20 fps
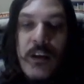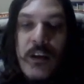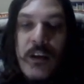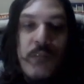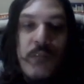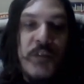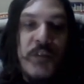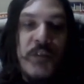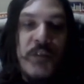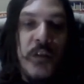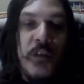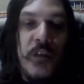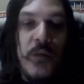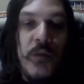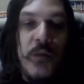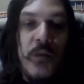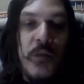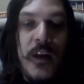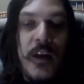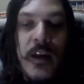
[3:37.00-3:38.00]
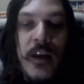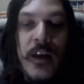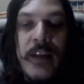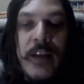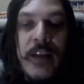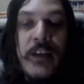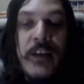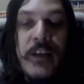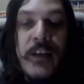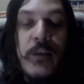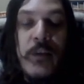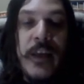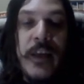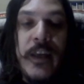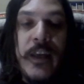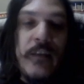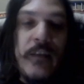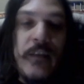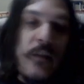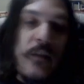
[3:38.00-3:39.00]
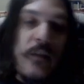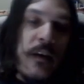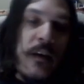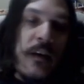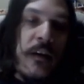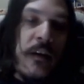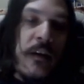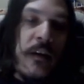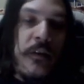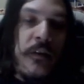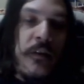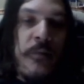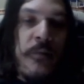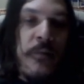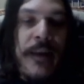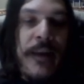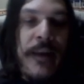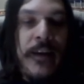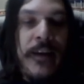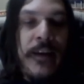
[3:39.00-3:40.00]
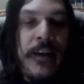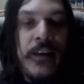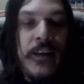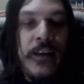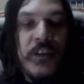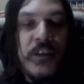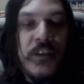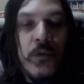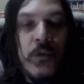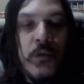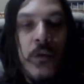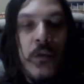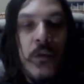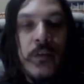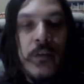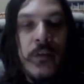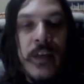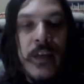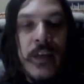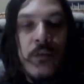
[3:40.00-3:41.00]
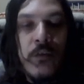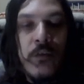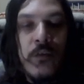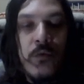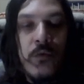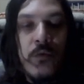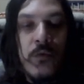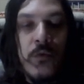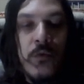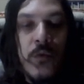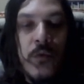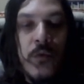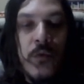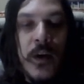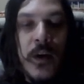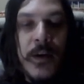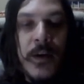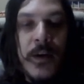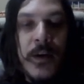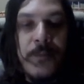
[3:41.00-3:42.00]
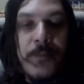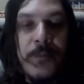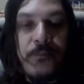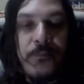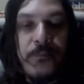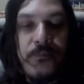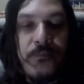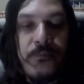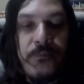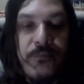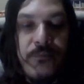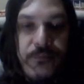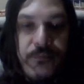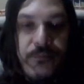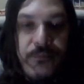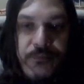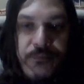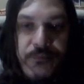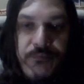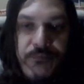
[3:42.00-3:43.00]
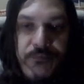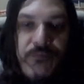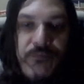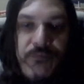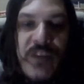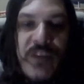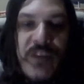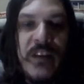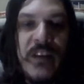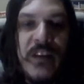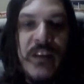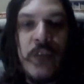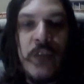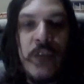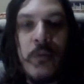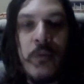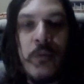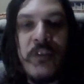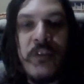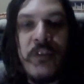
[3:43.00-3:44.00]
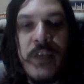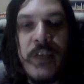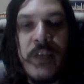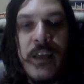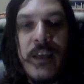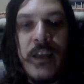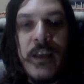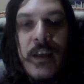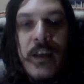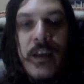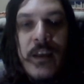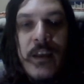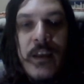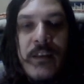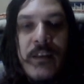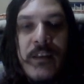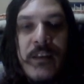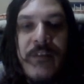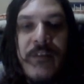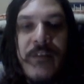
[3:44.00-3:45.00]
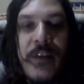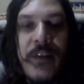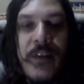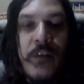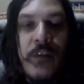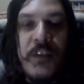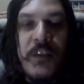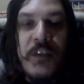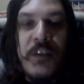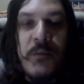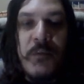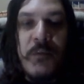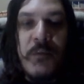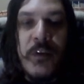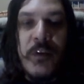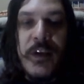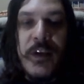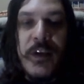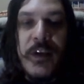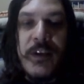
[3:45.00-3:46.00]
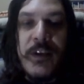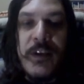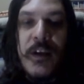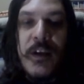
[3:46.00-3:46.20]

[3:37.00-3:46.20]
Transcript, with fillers: so uh, and here you can uh, the main line is to go knight to uh, knight to b3 defending the pawn here